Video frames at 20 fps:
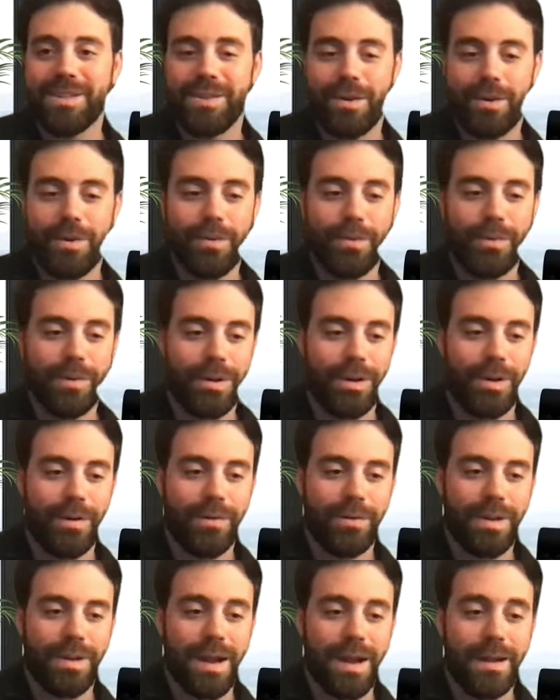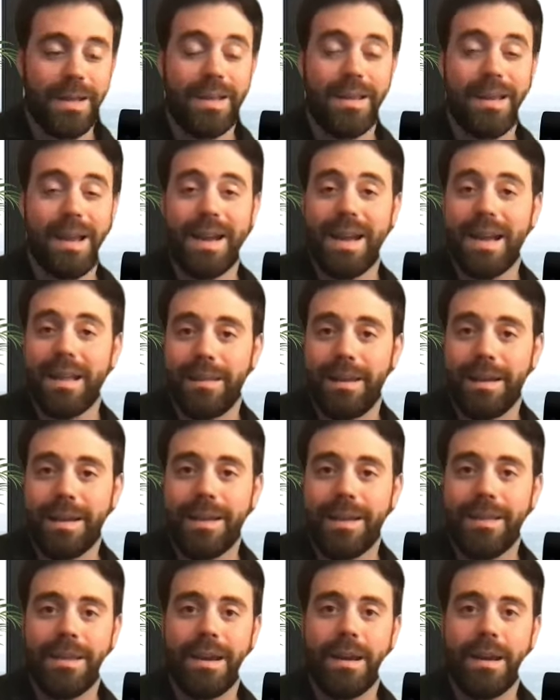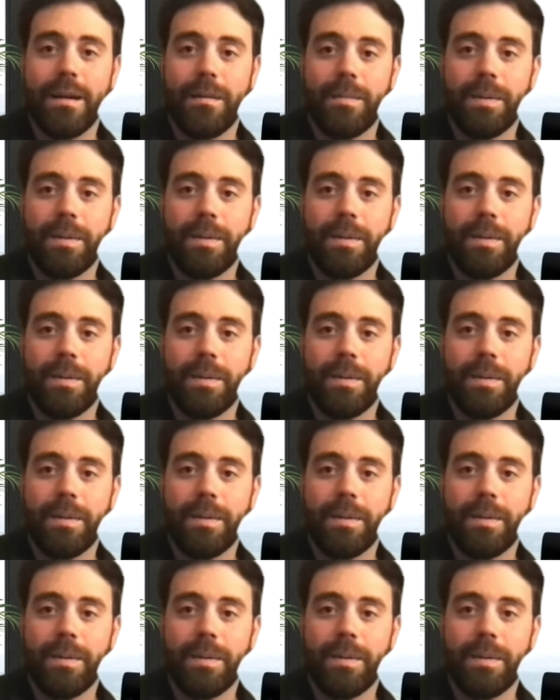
So, I got lucky there.